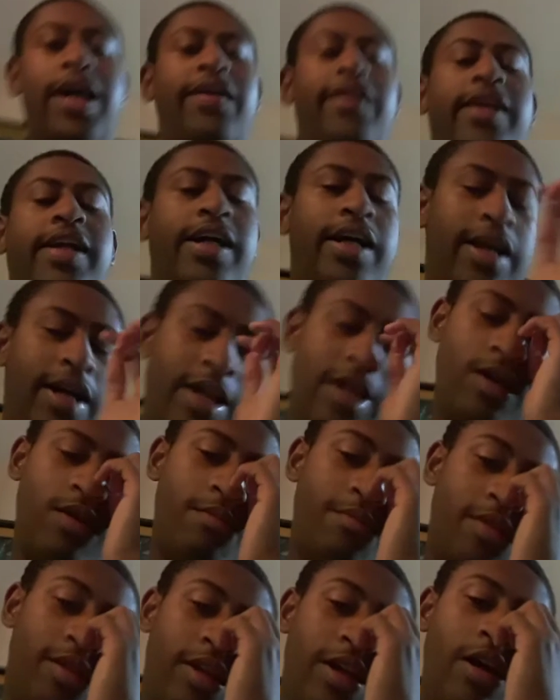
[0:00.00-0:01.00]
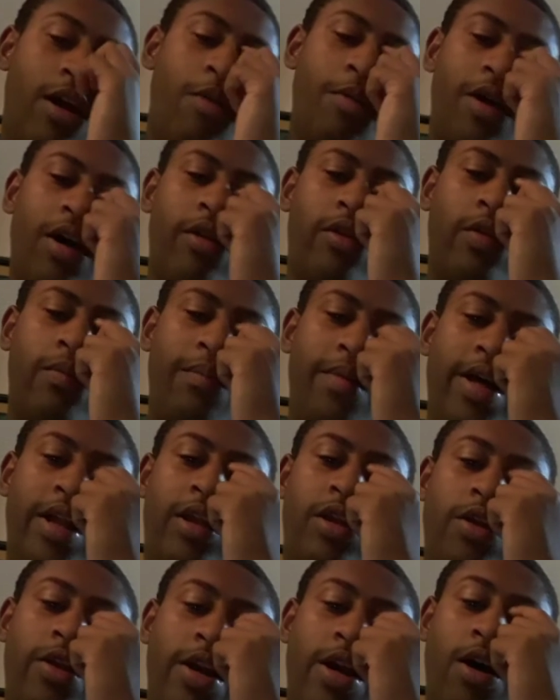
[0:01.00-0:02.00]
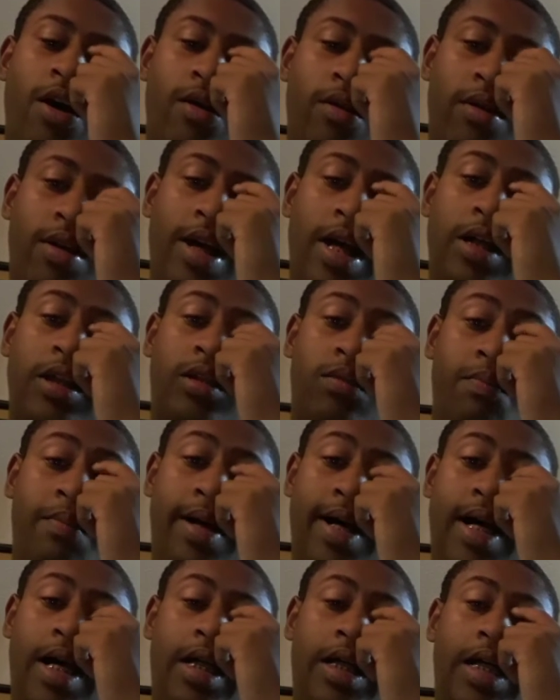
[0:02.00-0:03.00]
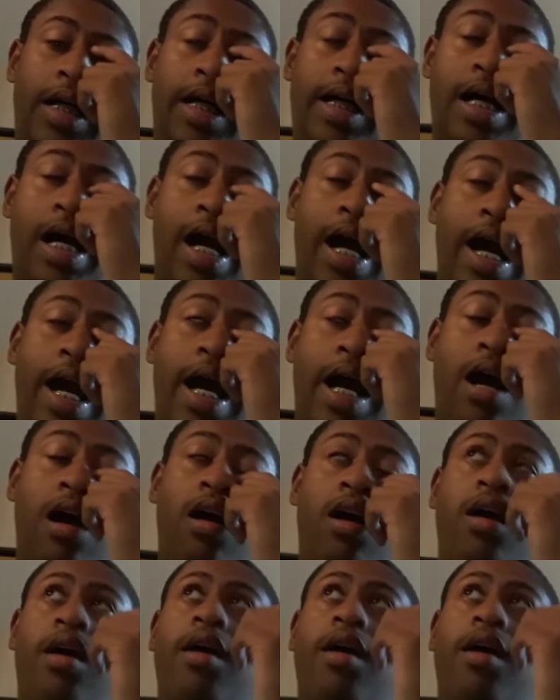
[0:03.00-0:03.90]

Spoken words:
and then Mysterio becomes as the bad guy, and